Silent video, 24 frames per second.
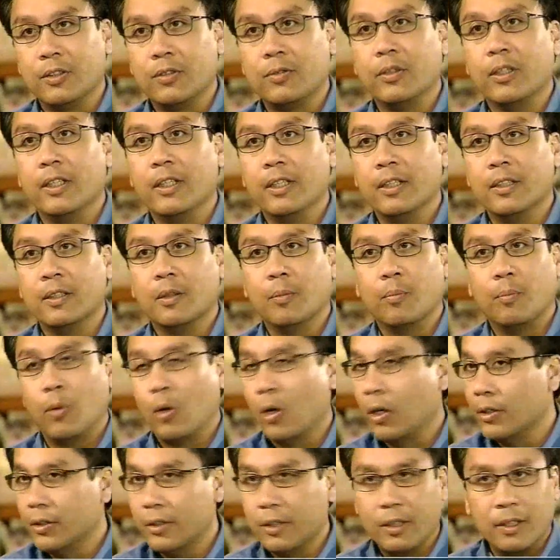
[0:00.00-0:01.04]
that this is
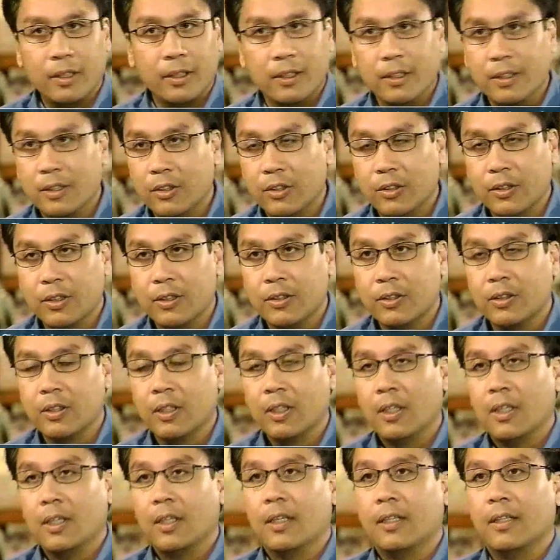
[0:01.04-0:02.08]
really in the broader
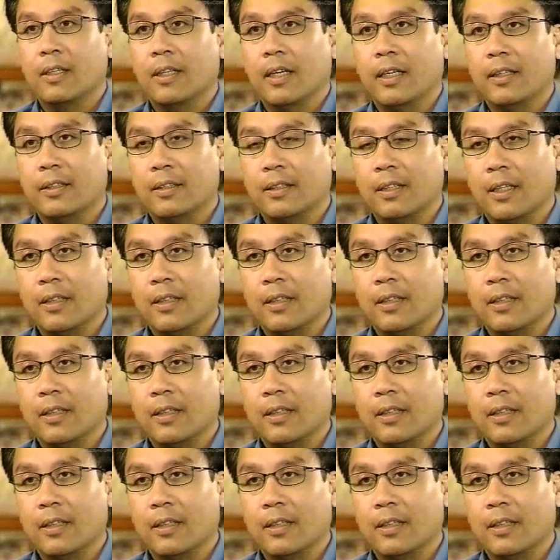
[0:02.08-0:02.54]
interest,